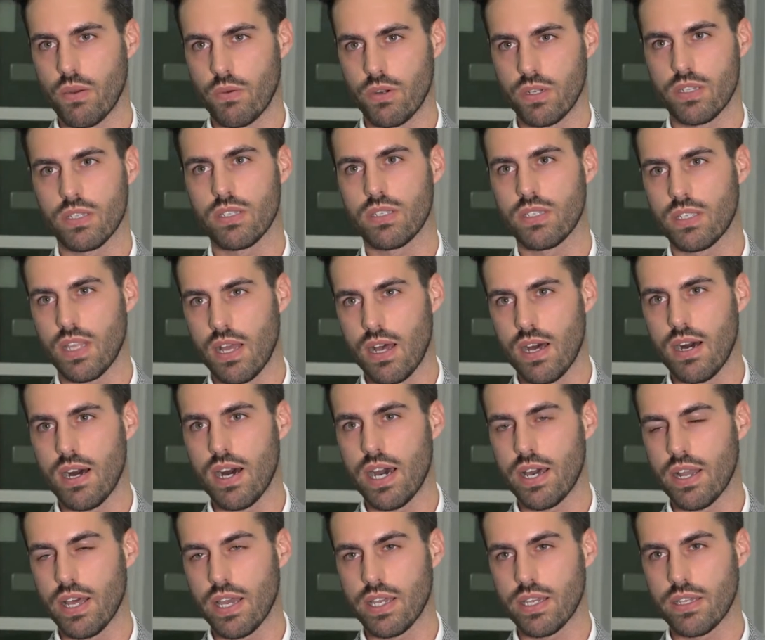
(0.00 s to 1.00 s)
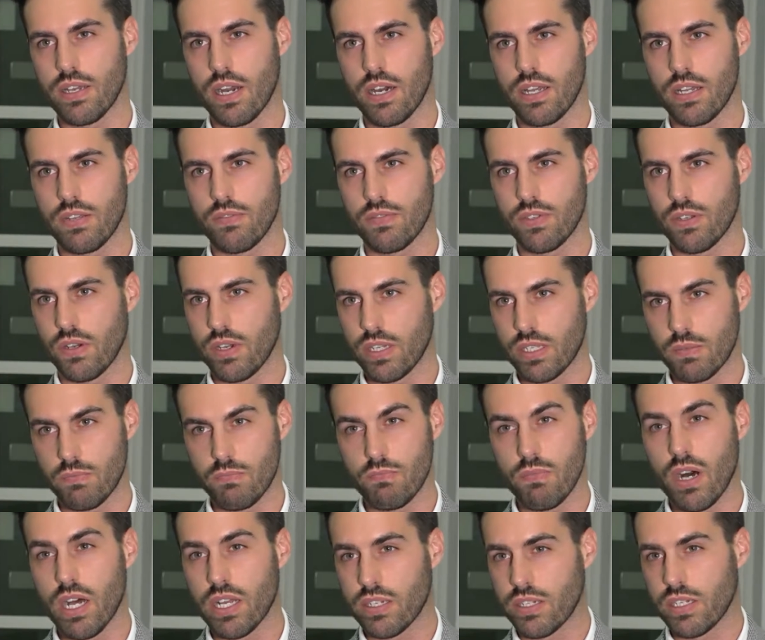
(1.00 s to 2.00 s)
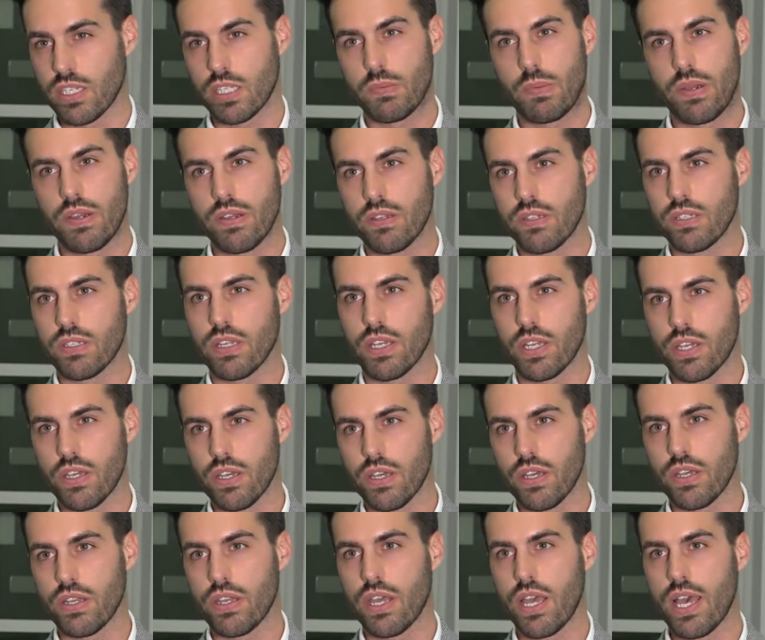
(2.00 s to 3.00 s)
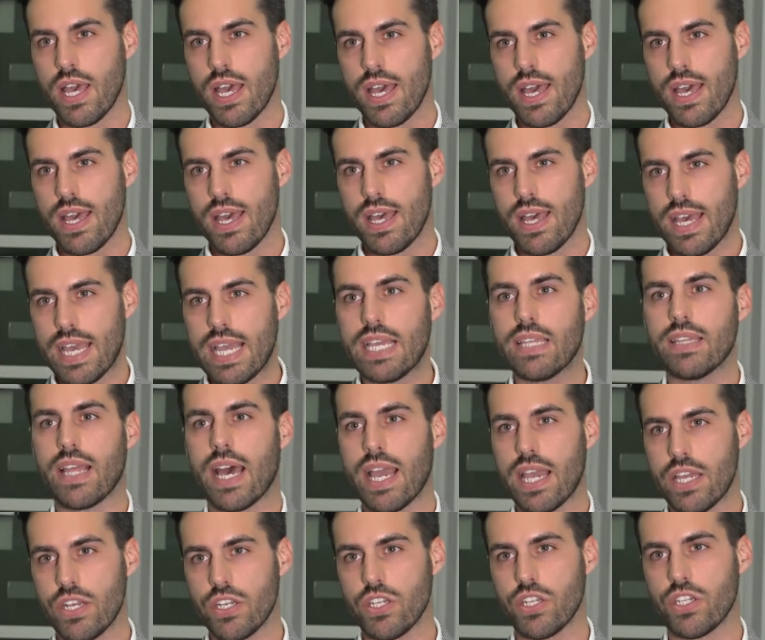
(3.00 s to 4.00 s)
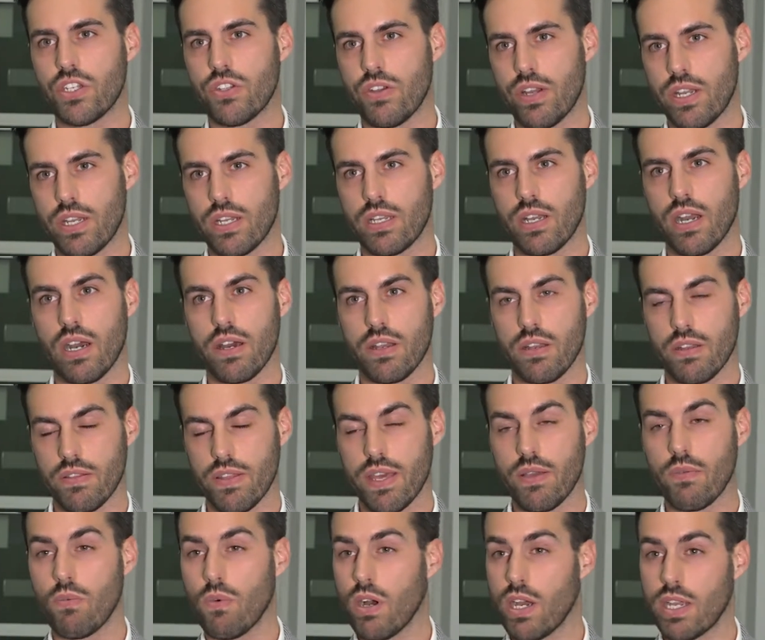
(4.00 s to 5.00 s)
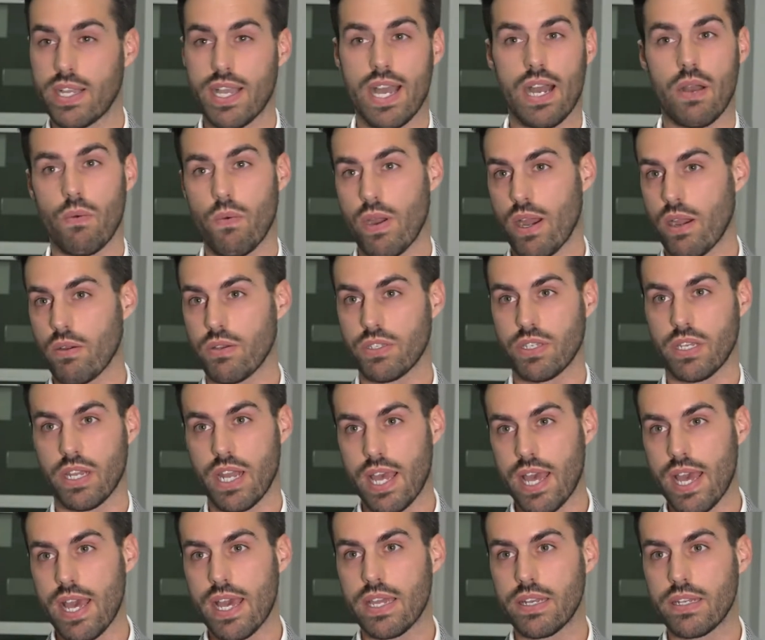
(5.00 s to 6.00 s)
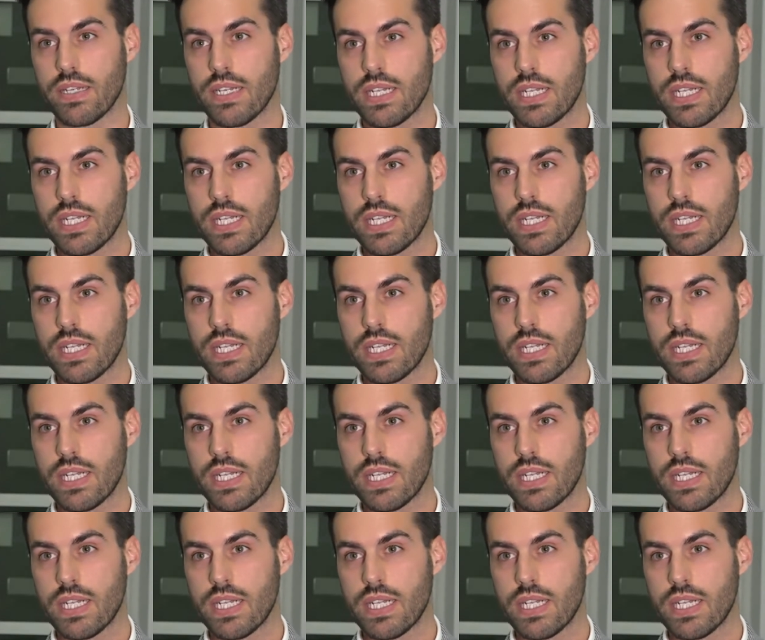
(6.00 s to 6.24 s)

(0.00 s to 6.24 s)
I wanted to start, and I kind of got as much experience as I could in that industry to kind of then work out where I was going to head.